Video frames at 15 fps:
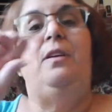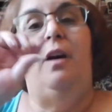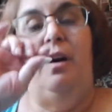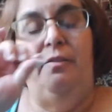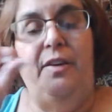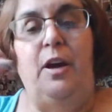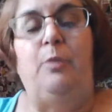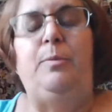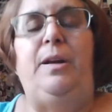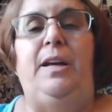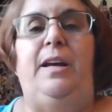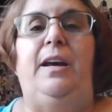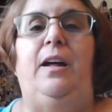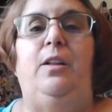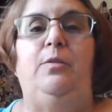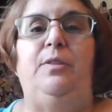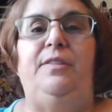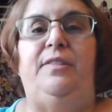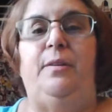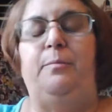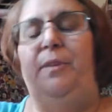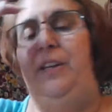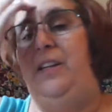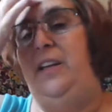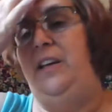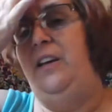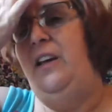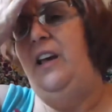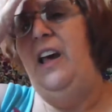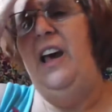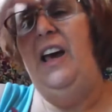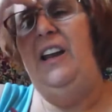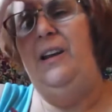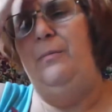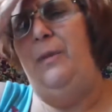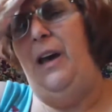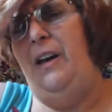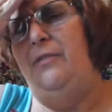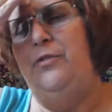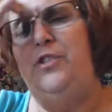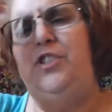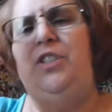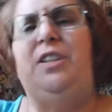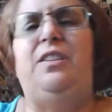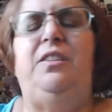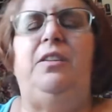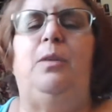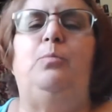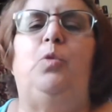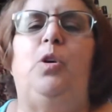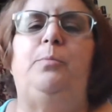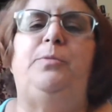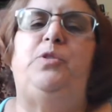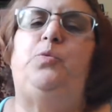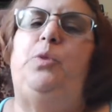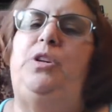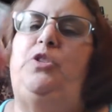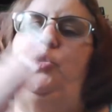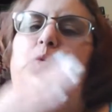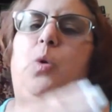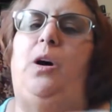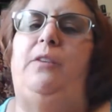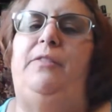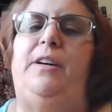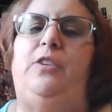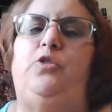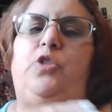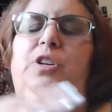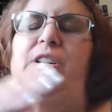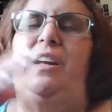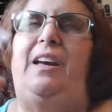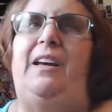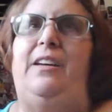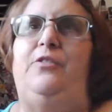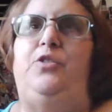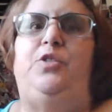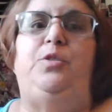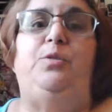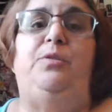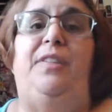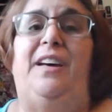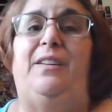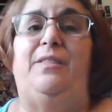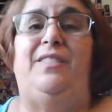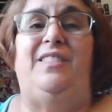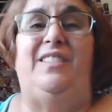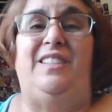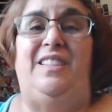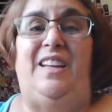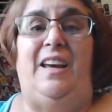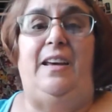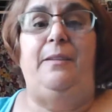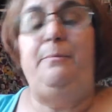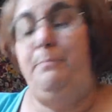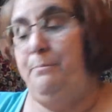of how many calories I'm eating. And I'm averaging somewhere between 1,200 and 2,000 a day.